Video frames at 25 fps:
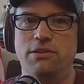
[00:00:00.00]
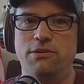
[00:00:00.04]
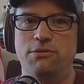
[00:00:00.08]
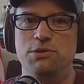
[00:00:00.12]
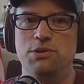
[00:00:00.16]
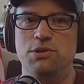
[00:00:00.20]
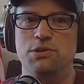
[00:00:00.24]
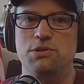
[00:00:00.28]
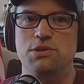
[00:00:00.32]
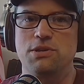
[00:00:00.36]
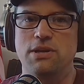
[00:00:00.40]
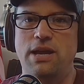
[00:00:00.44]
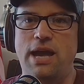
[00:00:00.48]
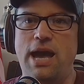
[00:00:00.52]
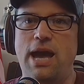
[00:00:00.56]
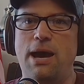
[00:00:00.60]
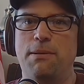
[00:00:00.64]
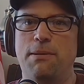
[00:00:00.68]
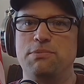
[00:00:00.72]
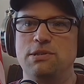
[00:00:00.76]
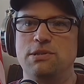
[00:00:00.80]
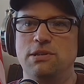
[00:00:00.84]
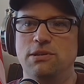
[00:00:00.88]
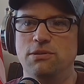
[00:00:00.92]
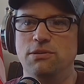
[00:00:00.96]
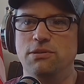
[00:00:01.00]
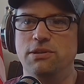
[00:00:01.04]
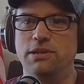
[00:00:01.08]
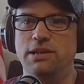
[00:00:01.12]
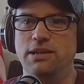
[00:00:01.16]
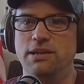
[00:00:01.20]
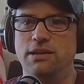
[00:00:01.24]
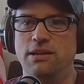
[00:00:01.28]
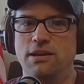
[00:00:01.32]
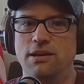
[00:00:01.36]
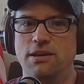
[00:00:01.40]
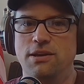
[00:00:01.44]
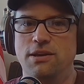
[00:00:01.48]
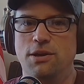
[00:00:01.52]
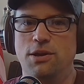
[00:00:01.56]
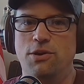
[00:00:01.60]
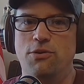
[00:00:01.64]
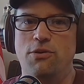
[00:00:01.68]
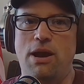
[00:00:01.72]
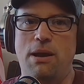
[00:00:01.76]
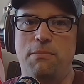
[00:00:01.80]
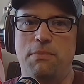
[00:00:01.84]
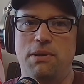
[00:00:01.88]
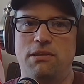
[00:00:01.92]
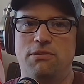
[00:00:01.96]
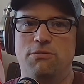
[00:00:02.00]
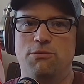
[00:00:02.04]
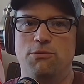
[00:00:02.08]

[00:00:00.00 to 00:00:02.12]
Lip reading: They're just absolutely cramming